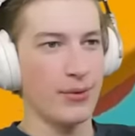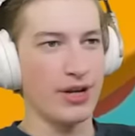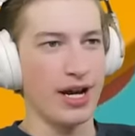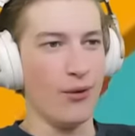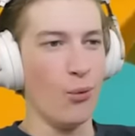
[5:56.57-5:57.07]
We
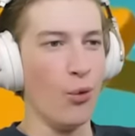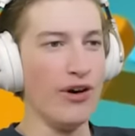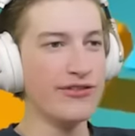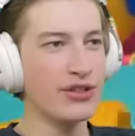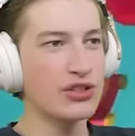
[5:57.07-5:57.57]
got a
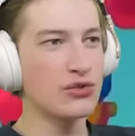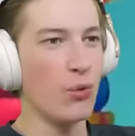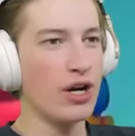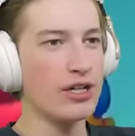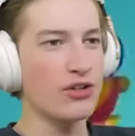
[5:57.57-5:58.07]
one versus
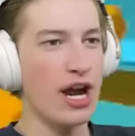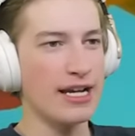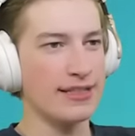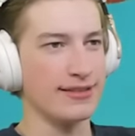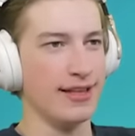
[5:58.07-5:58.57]
one
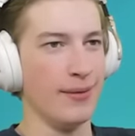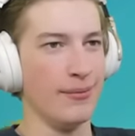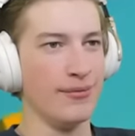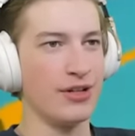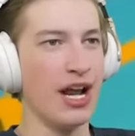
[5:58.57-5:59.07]
Kraken
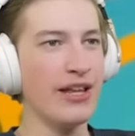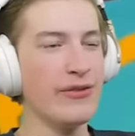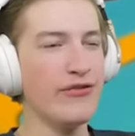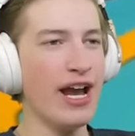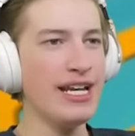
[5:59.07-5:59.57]
Slam. They're not
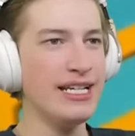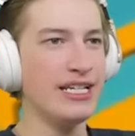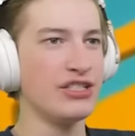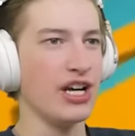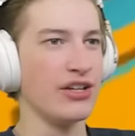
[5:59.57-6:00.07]
even fighting
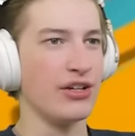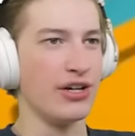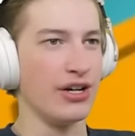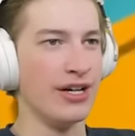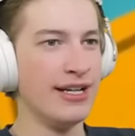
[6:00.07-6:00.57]
each
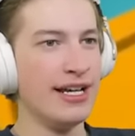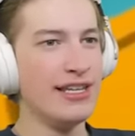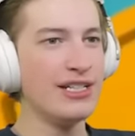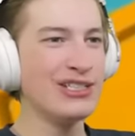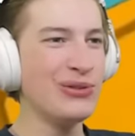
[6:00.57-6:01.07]
other.
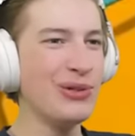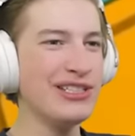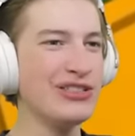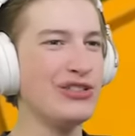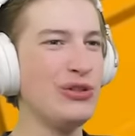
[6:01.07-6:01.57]
They're just doing
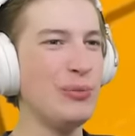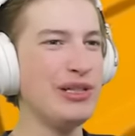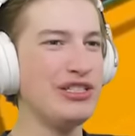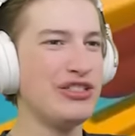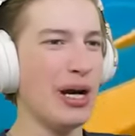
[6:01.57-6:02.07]
this
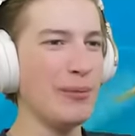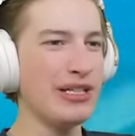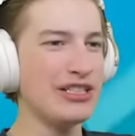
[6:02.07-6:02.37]
stupid jumping